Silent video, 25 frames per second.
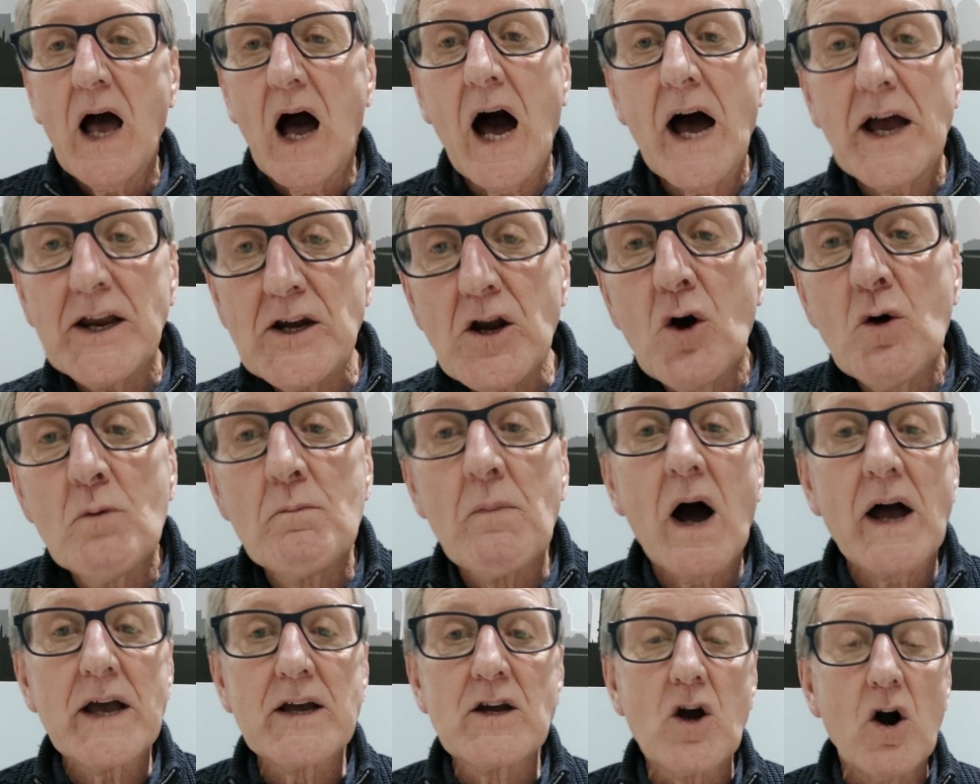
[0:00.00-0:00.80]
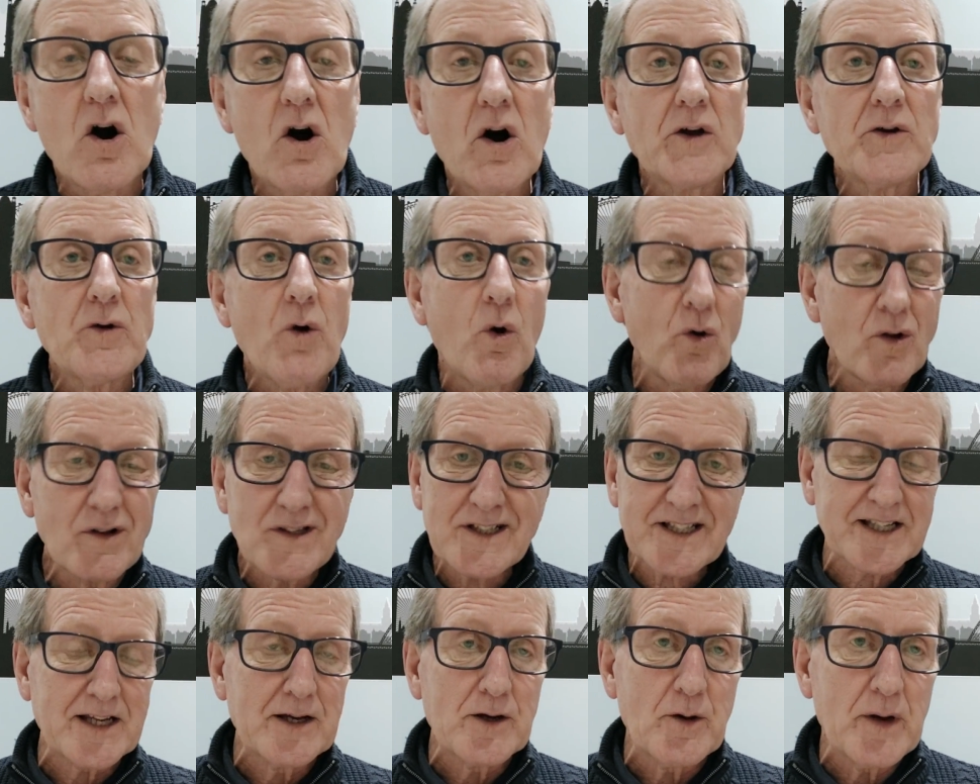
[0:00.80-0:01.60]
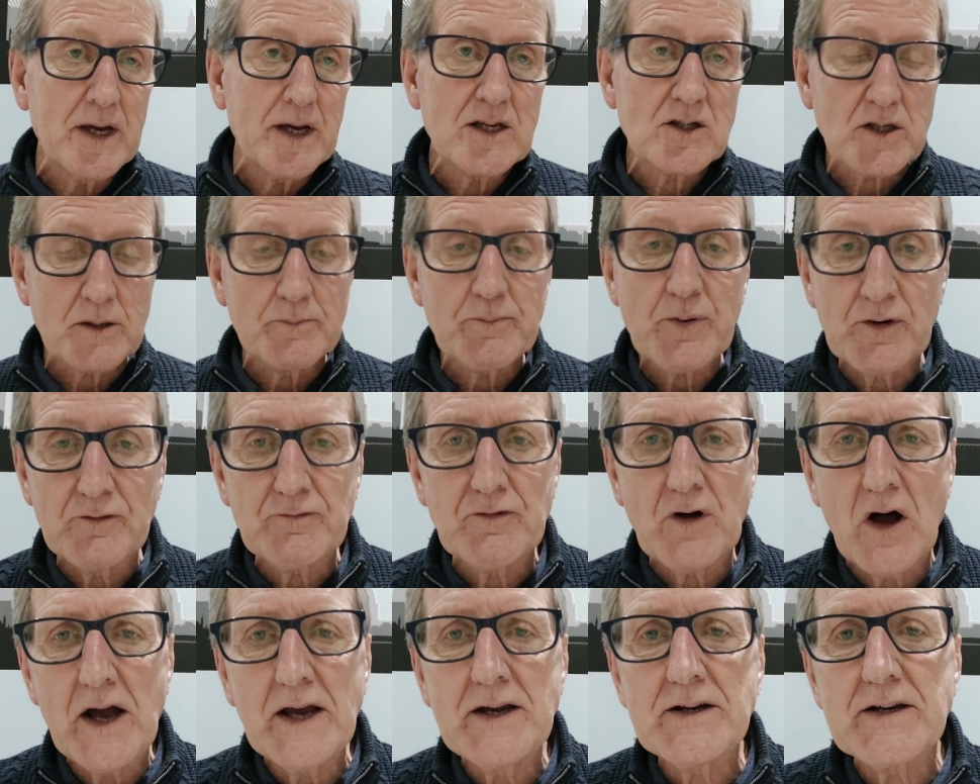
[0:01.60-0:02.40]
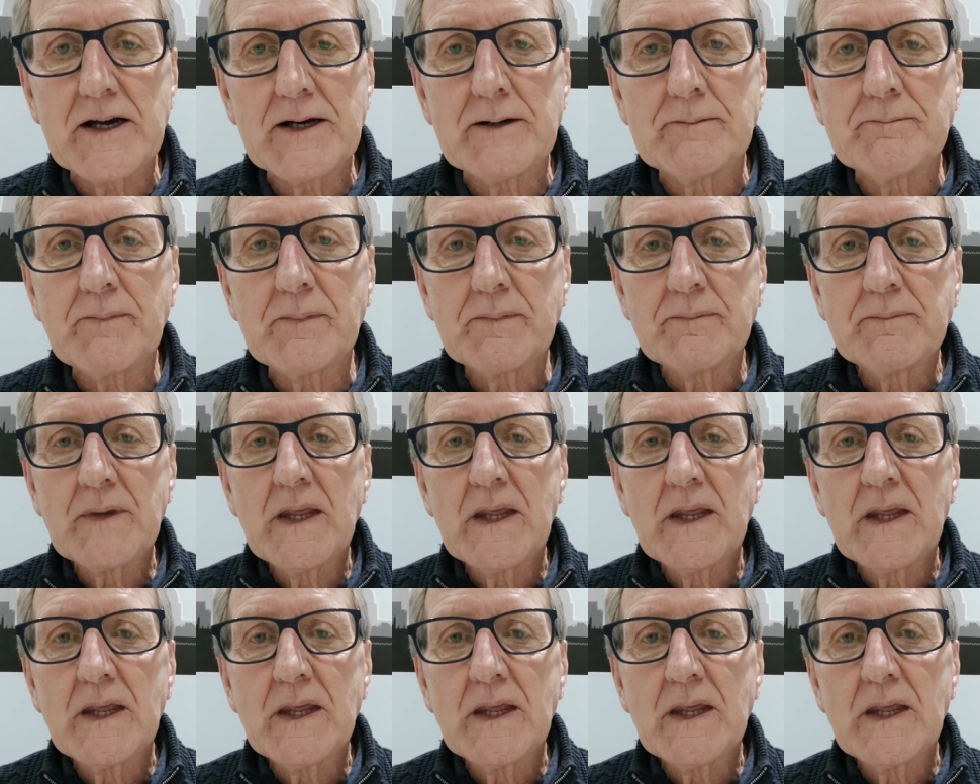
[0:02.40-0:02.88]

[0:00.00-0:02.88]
I know my God also is a provider.